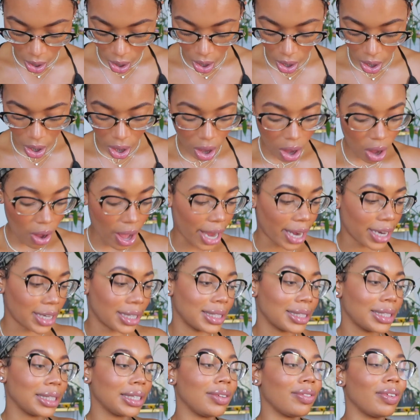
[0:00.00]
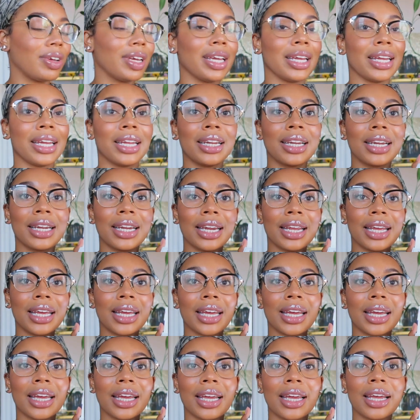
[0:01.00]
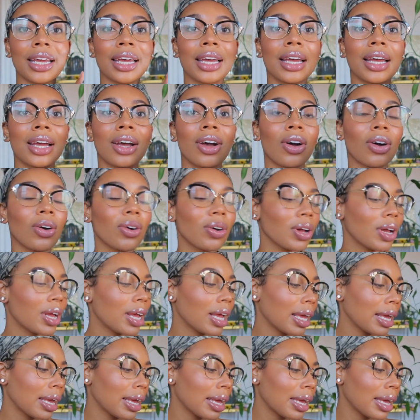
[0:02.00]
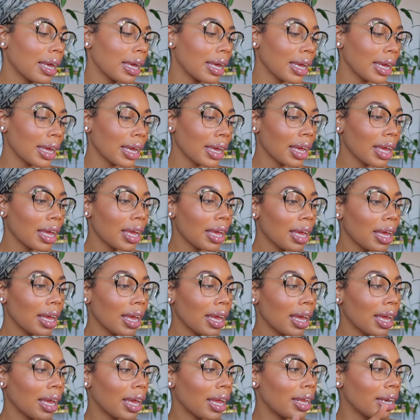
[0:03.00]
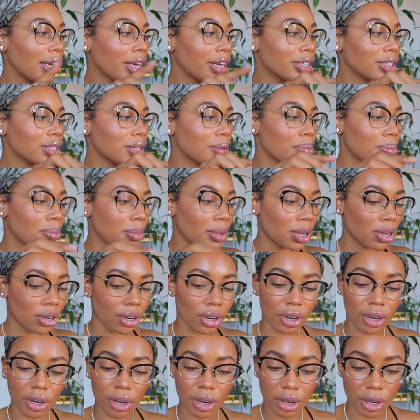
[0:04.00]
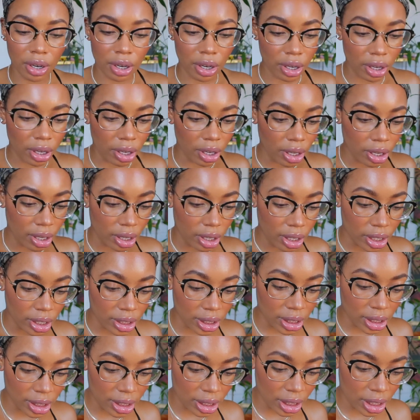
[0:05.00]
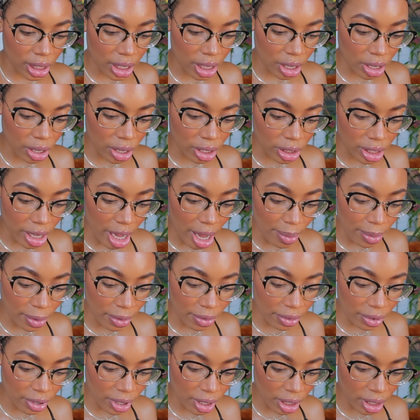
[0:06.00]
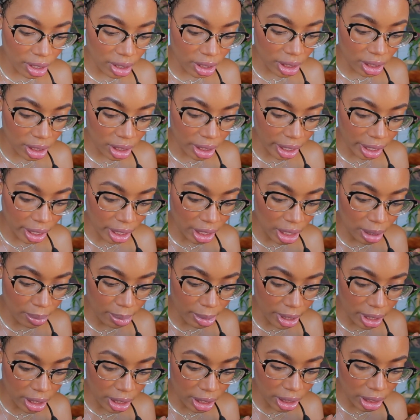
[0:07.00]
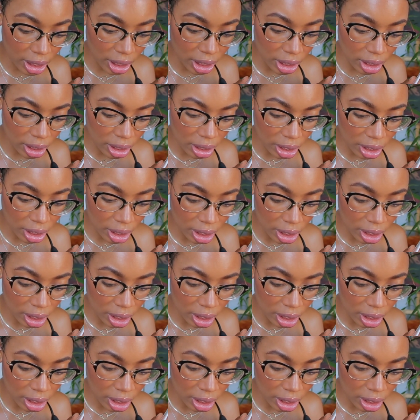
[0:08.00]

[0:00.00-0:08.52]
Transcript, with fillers: Oh, I could just leave it in there. Okay. And there's a mirror. Is this a thing on top of it to keep it clean?